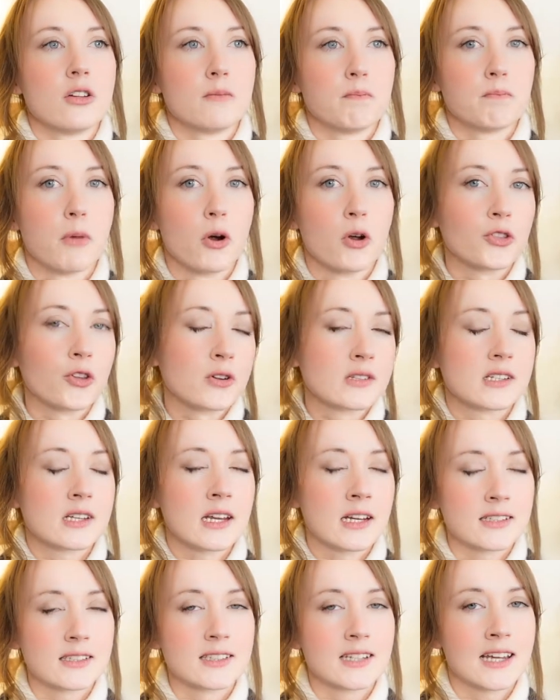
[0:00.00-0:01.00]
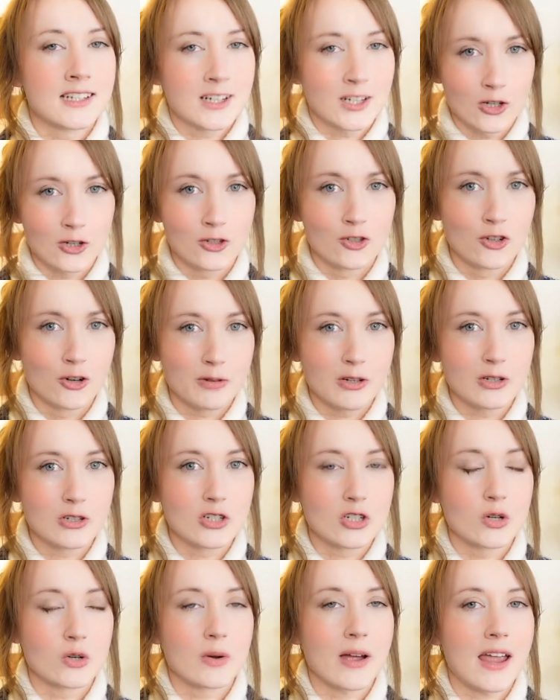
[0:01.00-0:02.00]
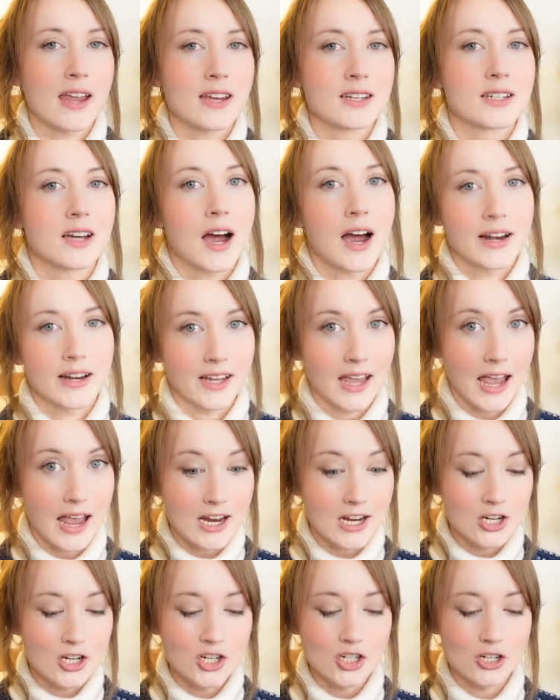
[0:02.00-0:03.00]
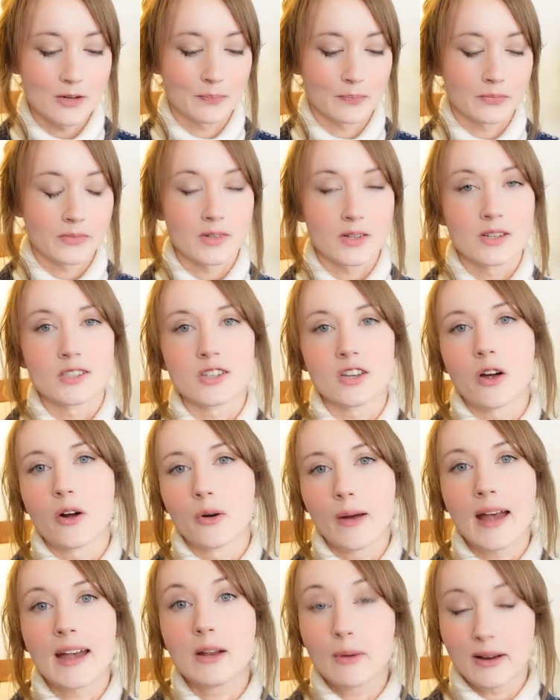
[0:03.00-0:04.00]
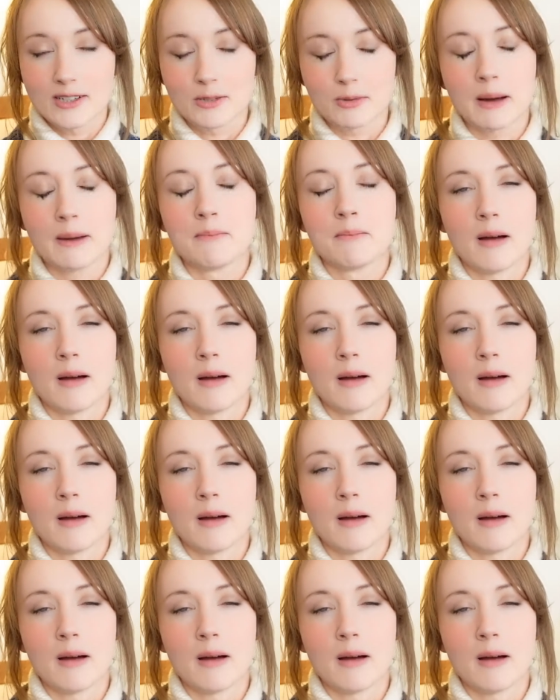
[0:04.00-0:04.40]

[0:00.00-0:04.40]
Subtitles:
both those things tend to contribute to a tighter gauge. So anyway, so